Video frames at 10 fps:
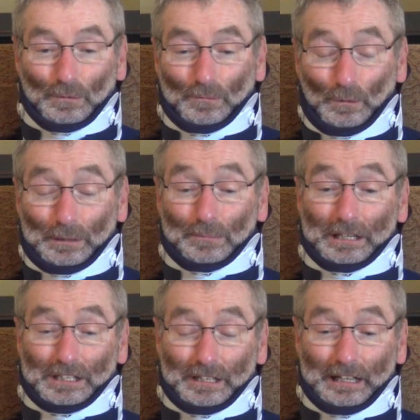one
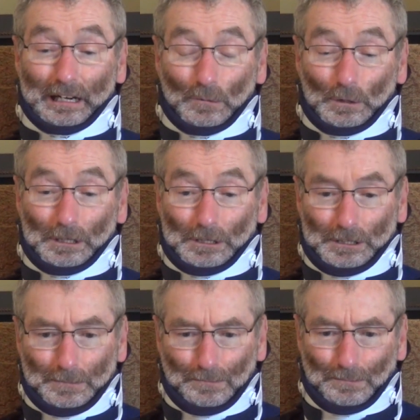piece of that
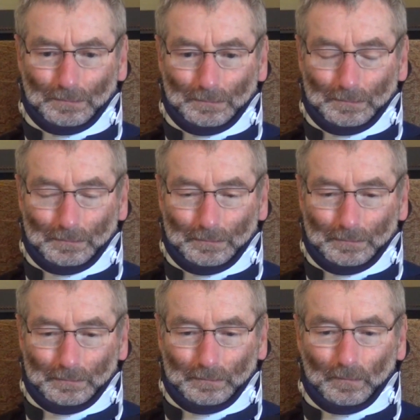was,
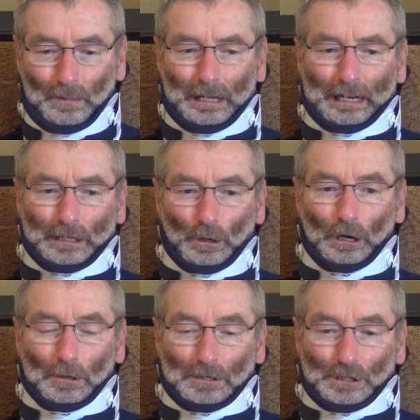I had
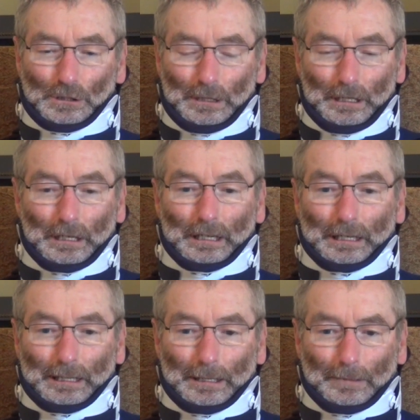always
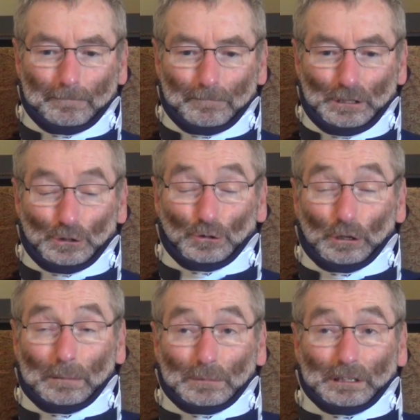
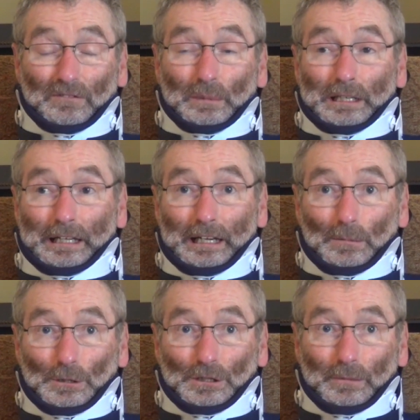dreamt of being
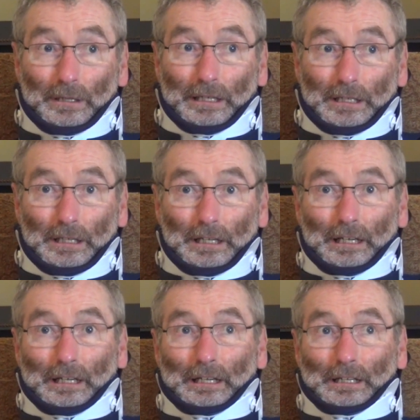able to make
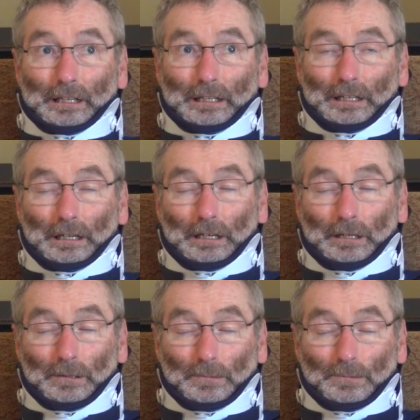
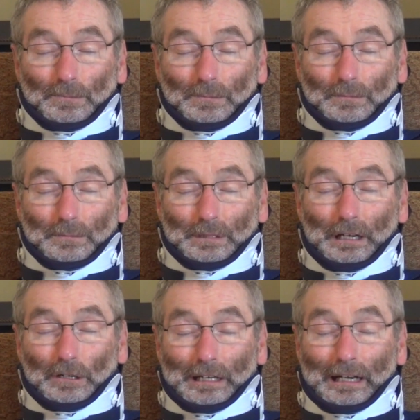
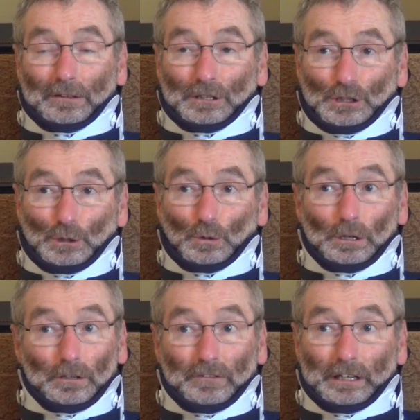our Catholic
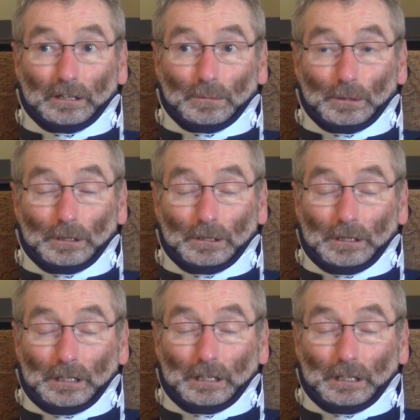school available